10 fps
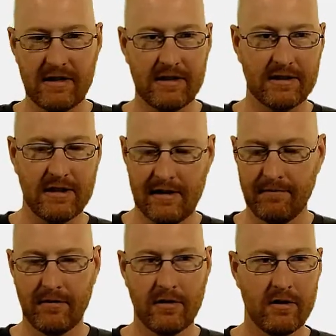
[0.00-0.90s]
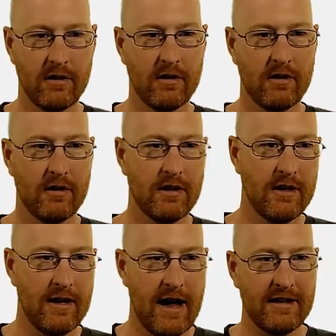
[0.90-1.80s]
this time.
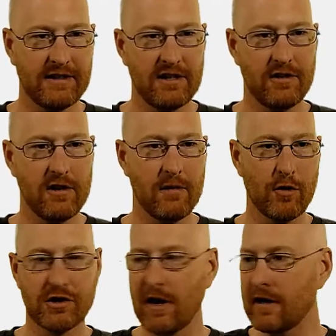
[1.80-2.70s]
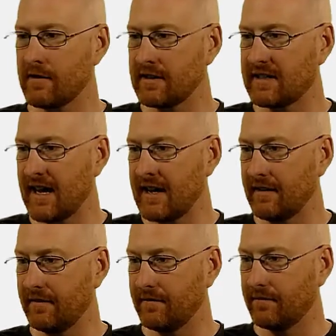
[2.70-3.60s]
And it says your number is greater than
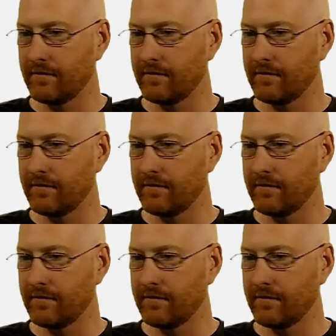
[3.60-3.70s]
10.